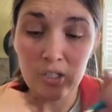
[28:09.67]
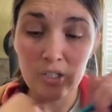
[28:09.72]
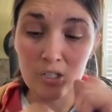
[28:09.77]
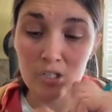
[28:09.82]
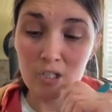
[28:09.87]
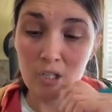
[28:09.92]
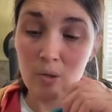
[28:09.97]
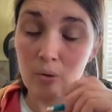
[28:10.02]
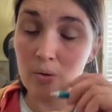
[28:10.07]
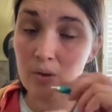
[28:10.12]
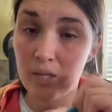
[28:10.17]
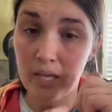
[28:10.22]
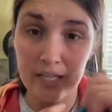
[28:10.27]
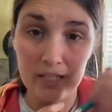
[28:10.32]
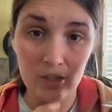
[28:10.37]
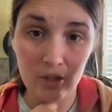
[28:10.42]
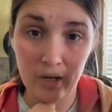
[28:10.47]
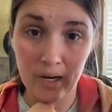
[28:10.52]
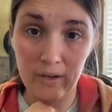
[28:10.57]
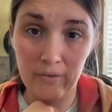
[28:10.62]
So
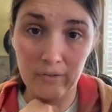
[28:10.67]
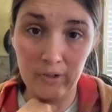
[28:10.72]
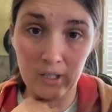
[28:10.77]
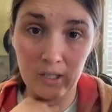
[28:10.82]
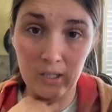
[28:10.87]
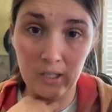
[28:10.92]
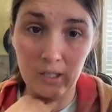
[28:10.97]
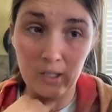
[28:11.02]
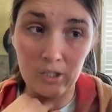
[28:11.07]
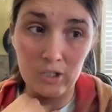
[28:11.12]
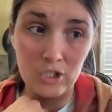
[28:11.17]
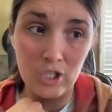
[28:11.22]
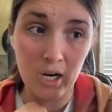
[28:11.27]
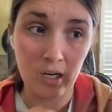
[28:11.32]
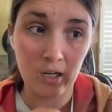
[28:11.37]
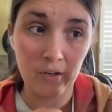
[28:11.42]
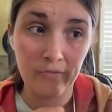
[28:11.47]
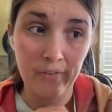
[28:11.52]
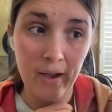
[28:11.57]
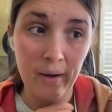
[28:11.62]
that's great for
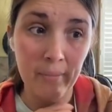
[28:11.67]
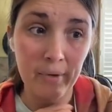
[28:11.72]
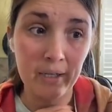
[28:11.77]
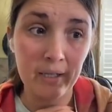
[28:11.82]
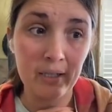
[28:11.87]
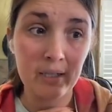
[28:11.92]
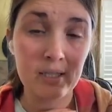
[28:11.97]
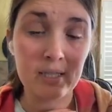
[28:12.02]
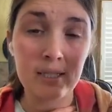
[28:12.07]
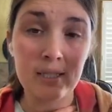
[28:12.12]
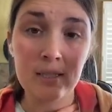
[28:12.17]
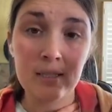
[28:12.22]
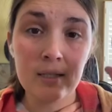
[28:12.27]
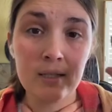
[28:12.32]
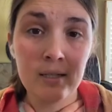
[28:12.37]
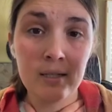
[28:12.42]
darker fabrics.